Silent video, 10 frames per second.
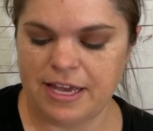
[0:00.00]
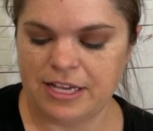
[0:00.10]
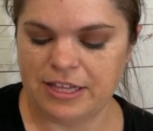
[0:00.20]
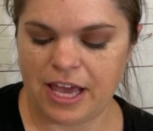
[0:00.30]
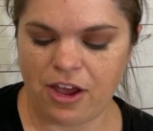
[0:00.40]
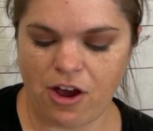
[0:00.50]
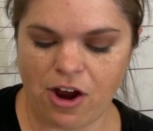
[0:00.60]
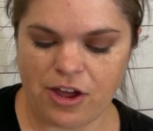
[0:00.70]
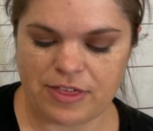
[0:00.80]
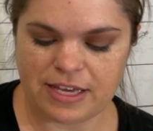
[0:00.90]
They
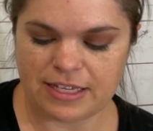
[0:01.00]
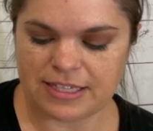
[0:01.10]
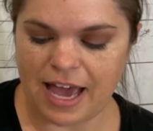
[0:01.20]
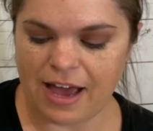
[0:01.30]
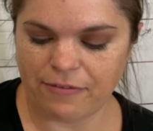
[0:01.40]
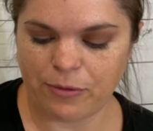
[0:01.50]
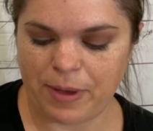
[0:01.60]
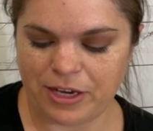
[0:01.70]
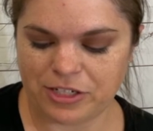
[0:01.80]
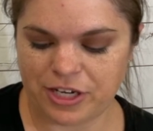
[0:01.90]
are these
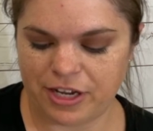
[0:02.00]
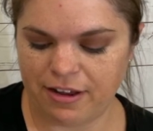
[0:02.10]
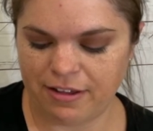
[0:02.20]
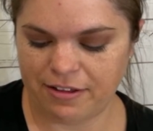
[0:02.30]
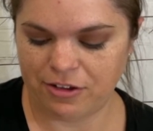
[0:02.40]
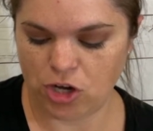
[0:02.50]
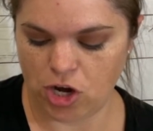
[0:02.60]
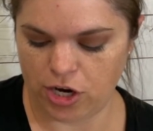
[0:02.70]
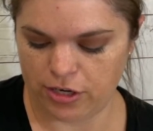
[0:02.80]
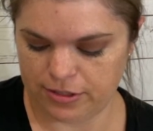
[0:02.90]
affirmation
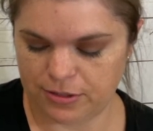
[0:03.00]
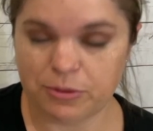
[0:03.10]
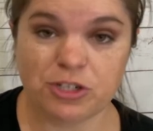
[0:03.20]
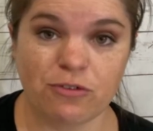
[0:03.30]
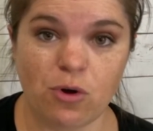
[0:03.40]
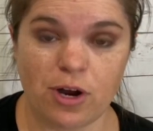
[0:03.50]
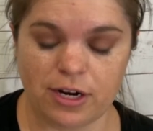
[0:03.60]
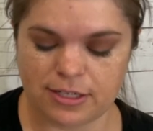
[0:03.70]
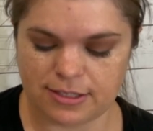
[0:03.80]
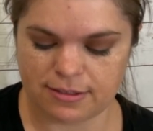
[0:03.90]
cards, which of
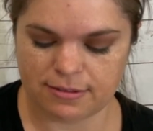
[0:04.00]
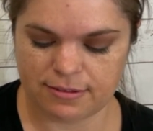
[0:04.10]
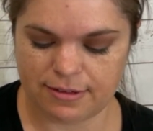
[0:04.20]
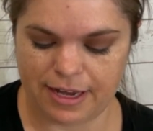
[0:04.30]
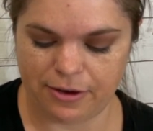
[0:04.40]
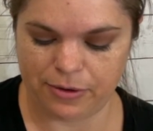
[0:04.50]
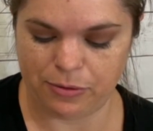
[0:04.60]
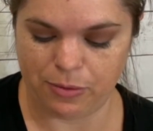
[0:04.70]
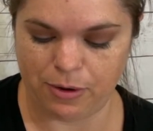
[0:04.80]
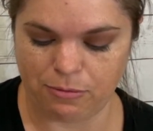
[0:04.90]
course now it
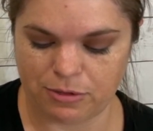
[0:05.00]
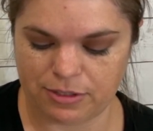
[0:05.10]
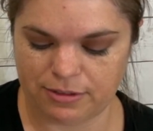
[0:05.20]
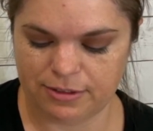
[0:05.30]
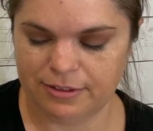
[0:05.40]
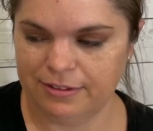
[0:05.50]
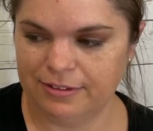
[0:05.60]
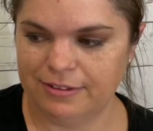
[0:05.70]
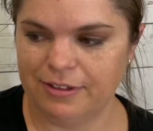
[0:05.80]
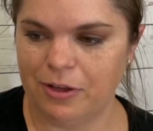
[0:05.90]
won't
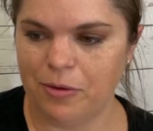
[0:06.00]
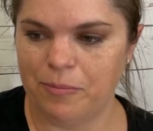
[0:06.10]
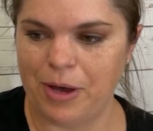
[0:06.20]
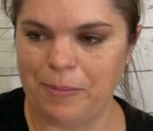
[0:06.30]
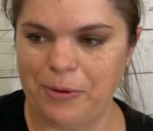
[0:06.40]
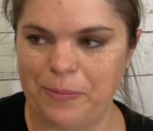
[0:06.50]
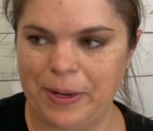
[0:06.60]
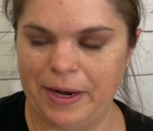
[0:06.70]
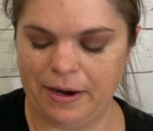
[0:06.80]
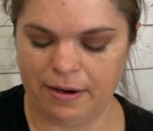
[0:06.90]
pop open here.